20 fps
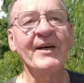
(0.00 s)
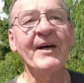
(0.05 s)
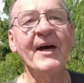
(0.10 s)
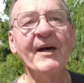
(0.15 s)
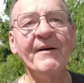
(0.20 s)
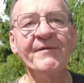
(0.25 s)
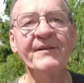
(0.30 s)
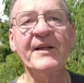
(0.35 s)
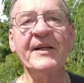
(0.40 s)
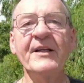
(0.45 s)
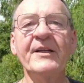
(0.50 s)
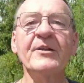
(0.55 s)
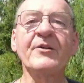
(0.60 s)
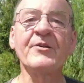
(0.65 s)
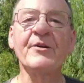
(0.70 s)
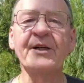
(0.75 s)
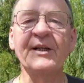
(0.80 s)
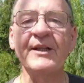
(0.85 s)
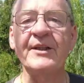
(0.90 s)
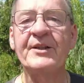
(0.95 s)
have to
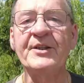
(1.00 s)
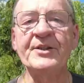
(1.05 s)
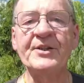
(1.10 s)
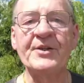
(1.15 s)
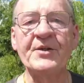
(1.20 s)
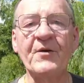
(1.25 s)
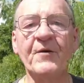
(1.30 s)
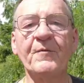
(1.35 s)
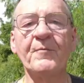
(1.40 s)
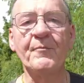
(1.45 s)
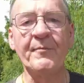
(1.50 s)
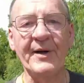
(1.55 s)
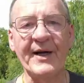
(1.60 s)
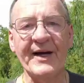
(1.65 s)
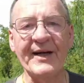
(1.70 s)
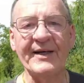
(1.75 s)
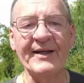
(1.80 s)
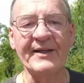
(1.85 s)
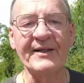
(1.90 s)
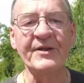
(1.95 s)
integrate yourself
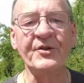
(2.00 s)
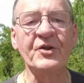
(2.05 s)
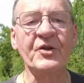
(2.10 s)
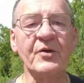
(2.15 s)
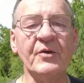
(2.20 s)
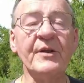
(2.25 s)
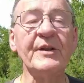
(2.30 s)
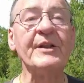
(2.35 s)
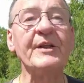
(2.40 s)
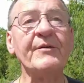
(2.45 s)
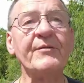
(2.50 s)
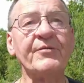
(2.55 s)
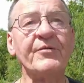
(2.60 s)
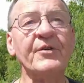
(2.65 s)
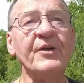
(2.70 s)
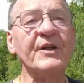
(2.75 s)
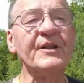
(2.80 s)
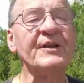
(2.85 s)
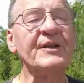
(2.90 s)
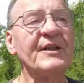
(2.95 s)
back into a
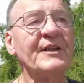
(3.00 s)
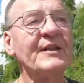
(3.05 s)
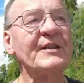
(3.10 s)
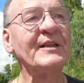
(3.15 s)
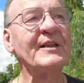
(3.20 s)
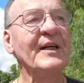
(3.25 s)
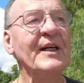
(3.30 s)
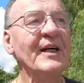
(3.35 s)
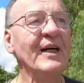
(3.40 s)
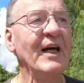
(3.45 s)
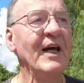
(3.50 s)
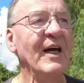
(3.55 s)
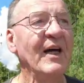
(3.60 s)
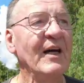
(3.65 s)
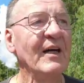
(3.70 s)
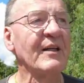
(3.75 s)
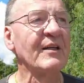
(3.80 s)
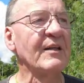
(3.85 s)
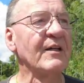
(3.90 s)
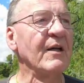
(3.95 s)
different
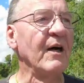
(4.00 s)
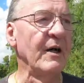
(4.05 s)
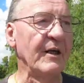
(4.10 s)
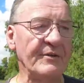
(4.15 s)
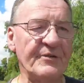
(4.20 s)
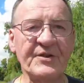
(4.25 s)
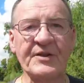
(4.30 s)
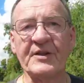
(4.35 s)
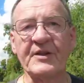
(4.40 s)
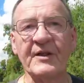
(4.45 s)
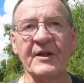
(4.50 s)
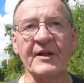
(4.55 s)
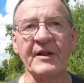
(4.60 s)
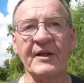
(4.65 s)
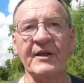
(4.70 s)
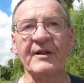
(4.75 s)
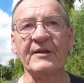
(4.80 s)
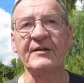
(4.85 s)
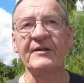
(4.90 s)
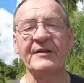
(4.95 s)

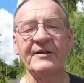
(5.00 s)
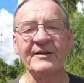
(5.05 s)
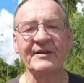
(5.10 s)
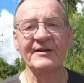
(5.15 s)
lifestyle.